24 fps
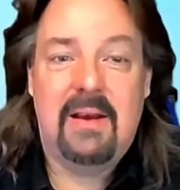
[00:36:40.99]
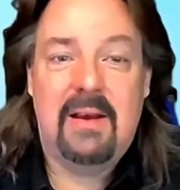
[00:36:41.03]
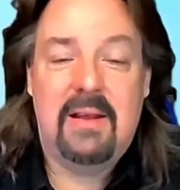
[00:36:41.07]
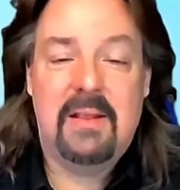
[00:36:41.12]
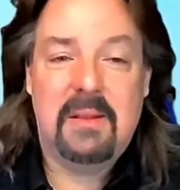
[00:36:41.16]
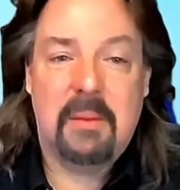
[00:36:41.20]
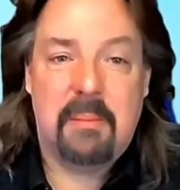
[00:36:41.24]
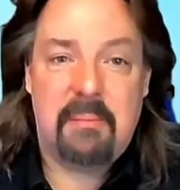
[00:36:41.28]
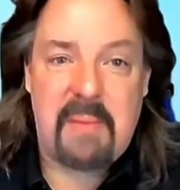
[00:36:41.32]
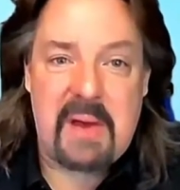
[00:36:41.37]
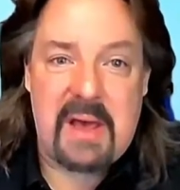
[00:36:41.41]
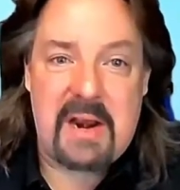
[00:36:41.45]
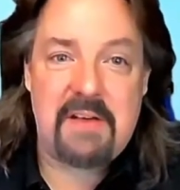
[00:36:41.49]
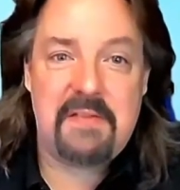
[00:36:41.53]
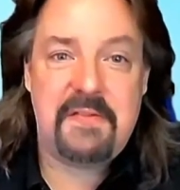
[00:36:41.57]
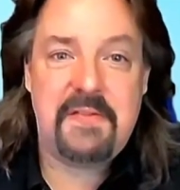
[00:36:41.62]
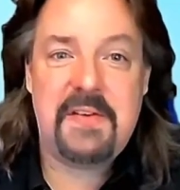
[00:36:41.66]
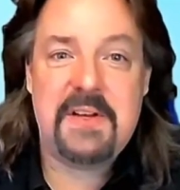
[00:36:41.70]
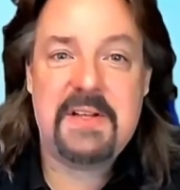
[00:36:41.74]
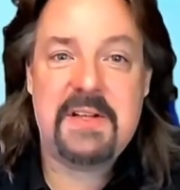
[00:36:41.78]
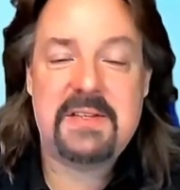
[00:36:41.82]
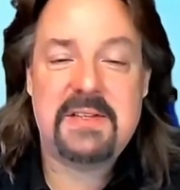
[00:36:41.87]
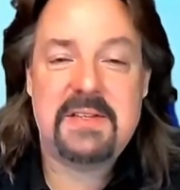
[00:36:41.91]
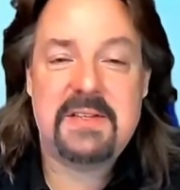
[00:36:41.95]
the
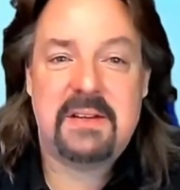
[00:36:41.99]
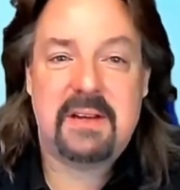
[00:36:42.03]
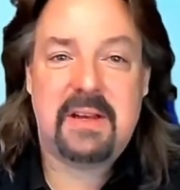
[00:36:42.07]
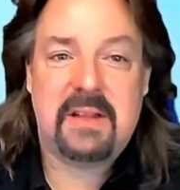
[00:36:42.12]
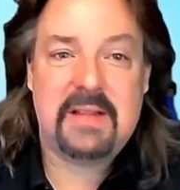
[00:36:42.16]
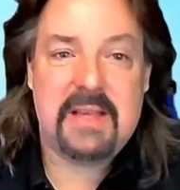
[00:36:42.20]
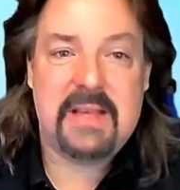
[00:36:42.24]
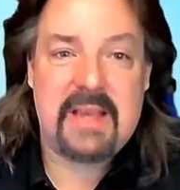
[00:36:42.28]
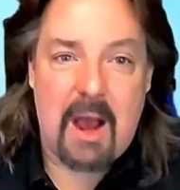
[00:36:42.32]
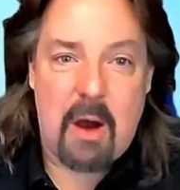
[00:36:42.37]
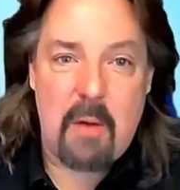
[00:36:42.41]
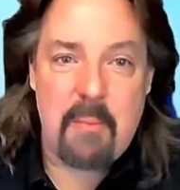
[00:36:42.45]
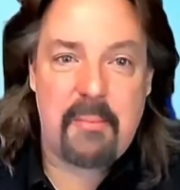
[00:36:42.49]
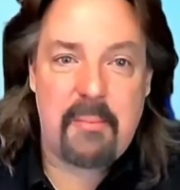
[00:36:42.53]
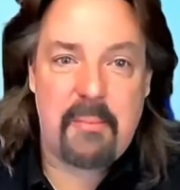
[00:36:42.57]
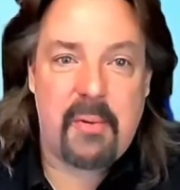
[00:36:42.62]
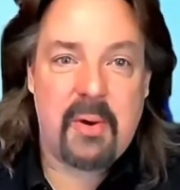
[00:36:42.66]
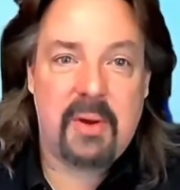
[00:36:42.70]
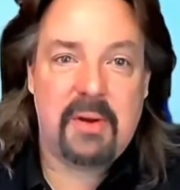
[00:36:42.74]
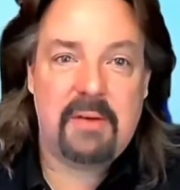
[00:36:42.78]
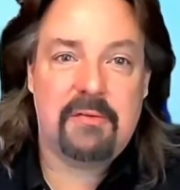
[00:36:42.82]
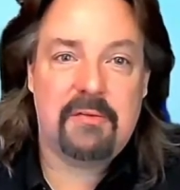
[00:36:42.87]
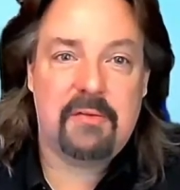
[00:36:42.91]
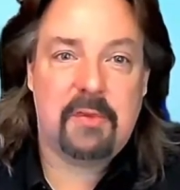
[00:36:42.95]
benefits and the
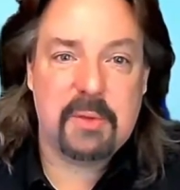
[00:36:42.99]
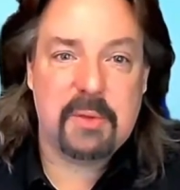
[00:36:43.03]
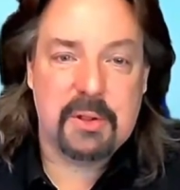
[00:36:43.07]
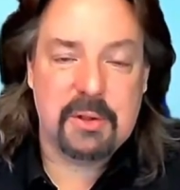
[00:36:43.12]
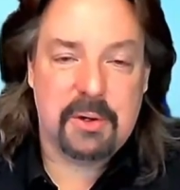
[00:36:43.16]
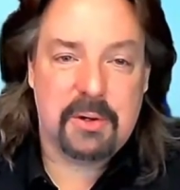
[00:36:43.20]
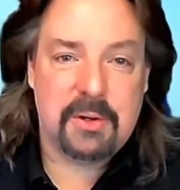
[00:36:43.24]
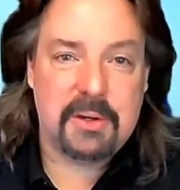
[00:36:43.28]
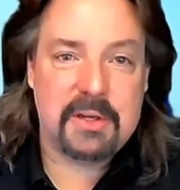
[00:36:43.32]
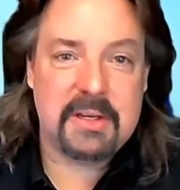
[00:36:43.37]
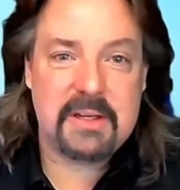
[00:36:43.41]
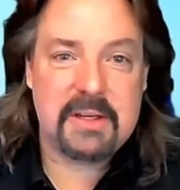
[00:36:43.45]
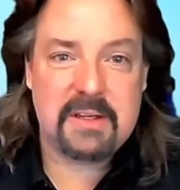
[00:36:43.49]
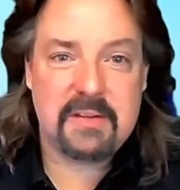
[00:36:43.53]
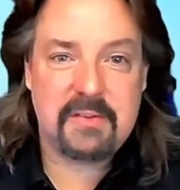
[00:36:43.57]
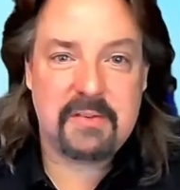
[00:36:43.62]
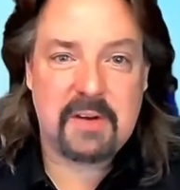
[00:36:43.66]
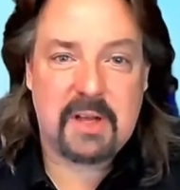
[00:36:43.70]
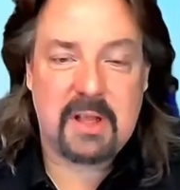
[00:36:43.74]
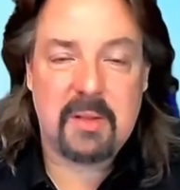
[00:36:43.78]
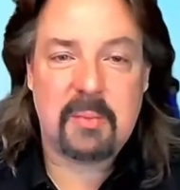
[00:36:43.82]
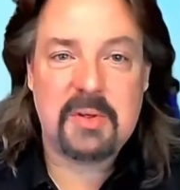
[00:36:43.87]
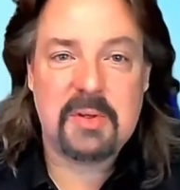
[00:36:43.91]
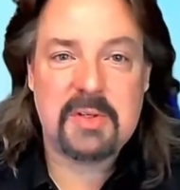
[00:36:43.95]
output from the learning and
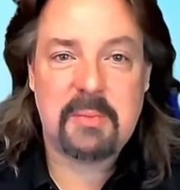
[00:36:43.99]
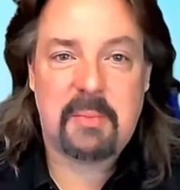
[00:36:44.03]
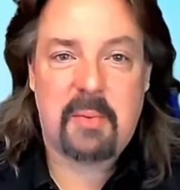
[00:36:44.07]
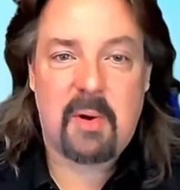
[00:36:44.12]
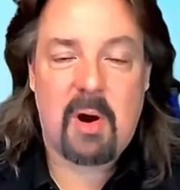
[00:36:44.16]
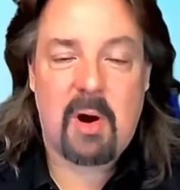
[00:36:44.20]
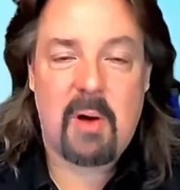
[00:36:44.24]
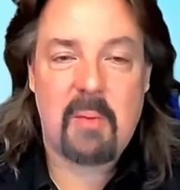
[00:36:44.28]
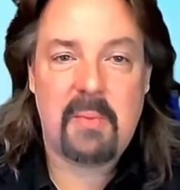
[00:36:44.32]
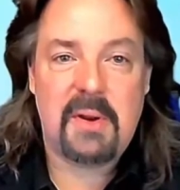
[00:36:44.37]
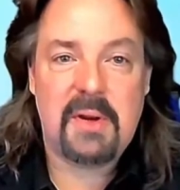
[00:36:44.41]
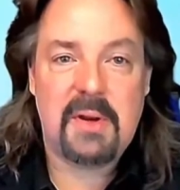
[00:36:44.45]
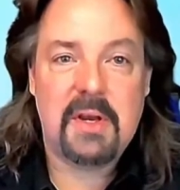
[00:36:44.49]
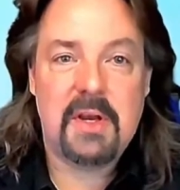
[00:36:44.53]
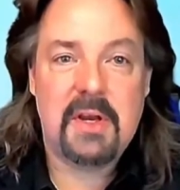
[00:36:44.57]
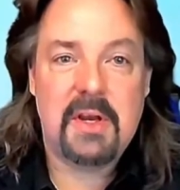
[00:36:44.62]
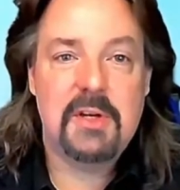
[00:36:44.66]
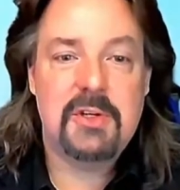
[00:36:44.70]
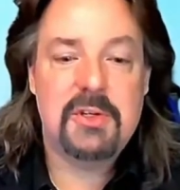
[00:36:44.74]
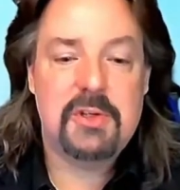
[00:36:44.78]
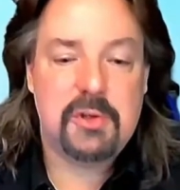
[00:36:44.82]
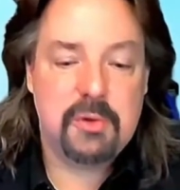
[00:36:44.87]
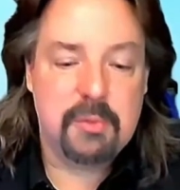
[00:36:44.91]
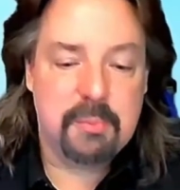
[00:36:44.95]
development department
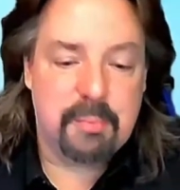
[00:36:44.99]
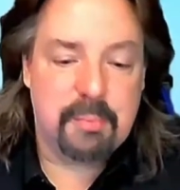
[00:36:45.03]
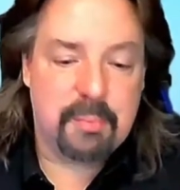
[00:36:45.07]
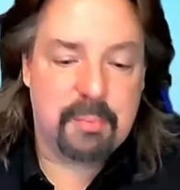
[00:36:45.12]
to